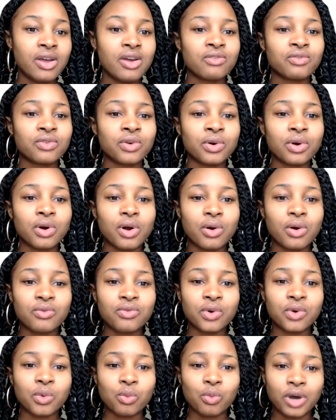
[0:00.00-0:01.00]
for
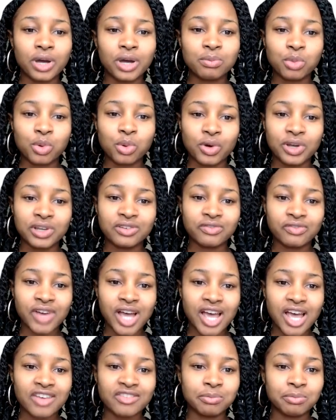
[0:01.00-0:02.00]
over
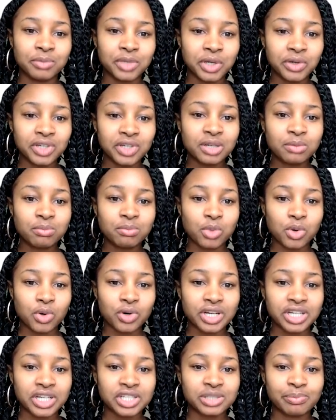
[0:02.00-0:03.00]
1.5 million
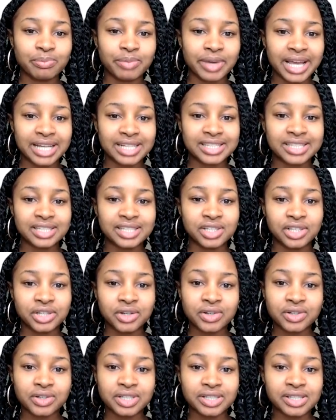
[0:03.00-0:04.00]
mortgage-backed
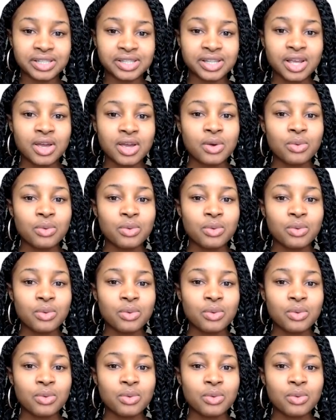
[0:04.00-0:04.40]
securities,